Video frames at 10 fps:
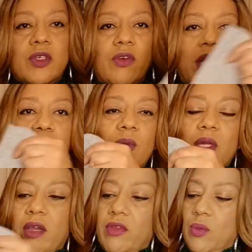gray,
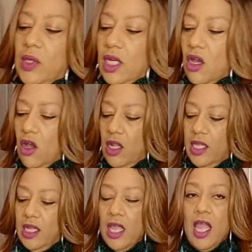whatever you want to call
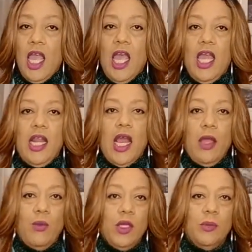it. And I
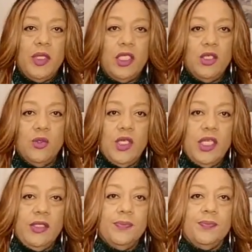will be
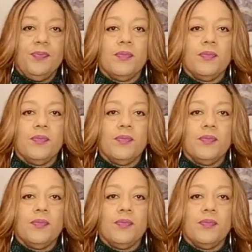doing